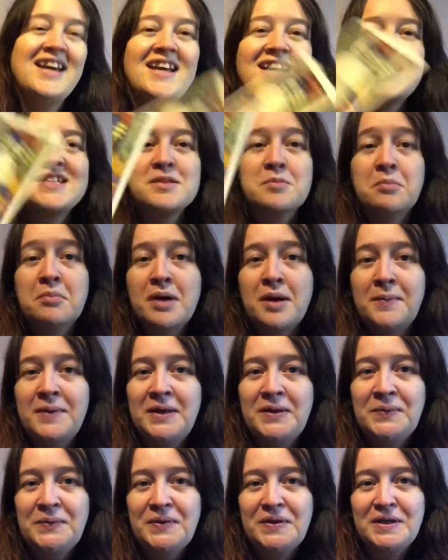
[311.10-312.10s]
is a
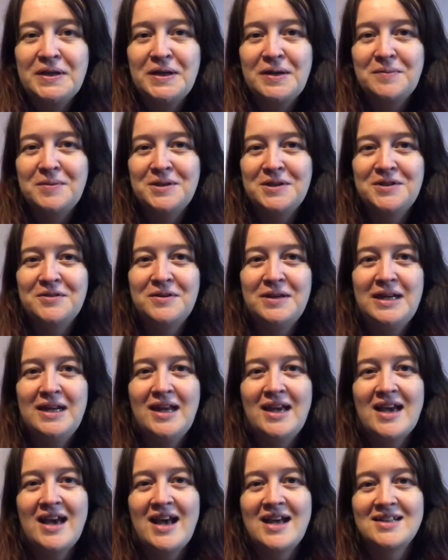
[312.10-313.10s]
mummy with a couple of green
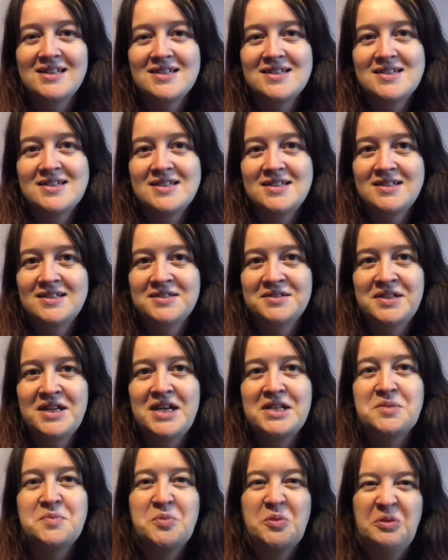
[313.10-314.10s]
cats.
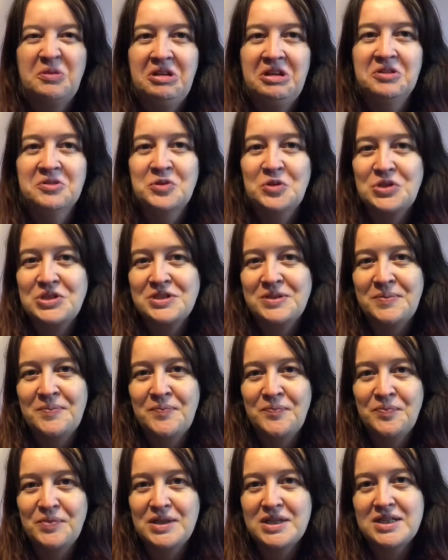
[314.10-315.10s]
That's pretty
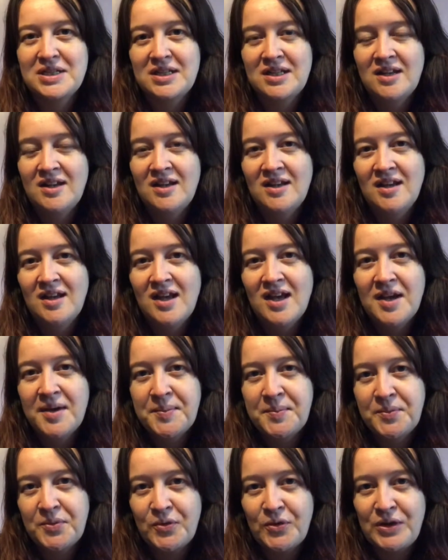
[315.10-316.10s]
awesome.
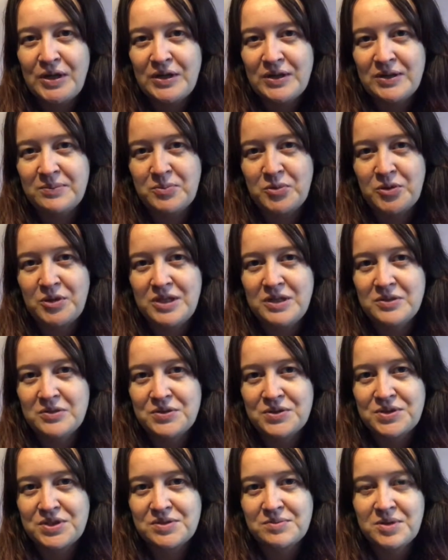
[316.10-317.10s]
Pretty
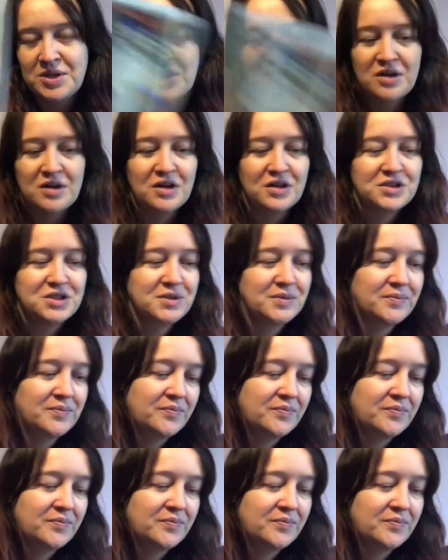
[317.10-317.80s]
awesome card.